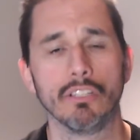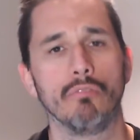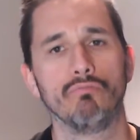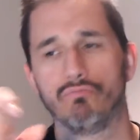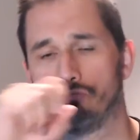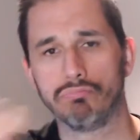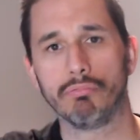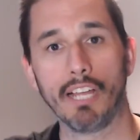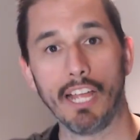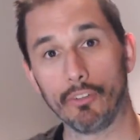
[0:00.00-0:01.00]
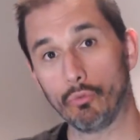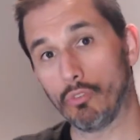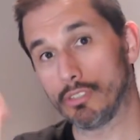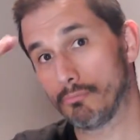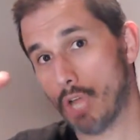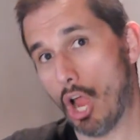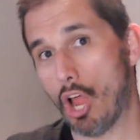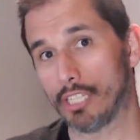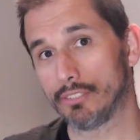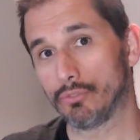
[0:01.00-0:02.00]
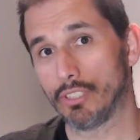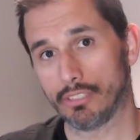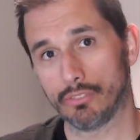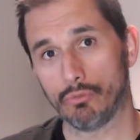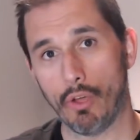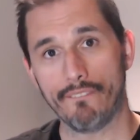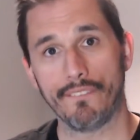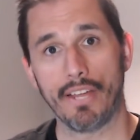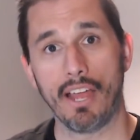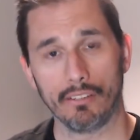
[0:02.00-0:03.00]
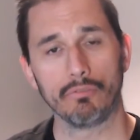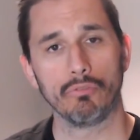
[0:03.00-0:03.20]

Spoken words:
You could use this sensor to read the humidity in the room